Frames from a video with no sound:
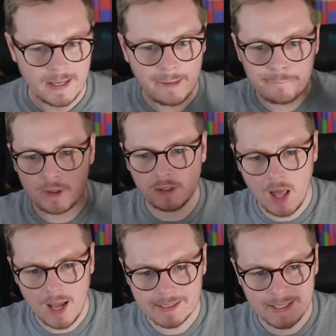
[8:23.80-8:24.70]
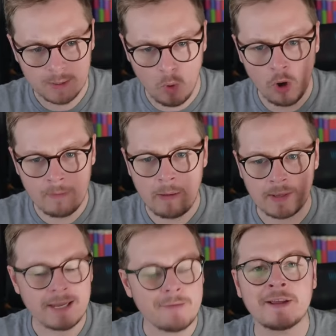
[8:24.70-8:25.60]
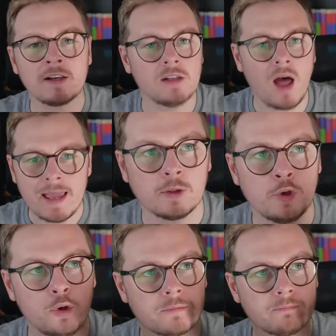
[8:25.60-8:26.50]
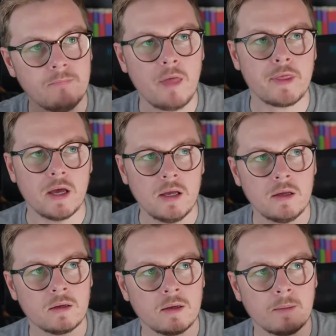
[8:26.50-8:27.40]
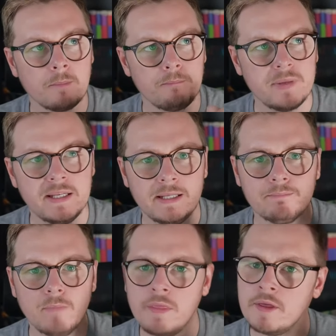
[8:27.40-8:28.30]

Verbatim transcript: If the light is all about giving life, could Mother be Mother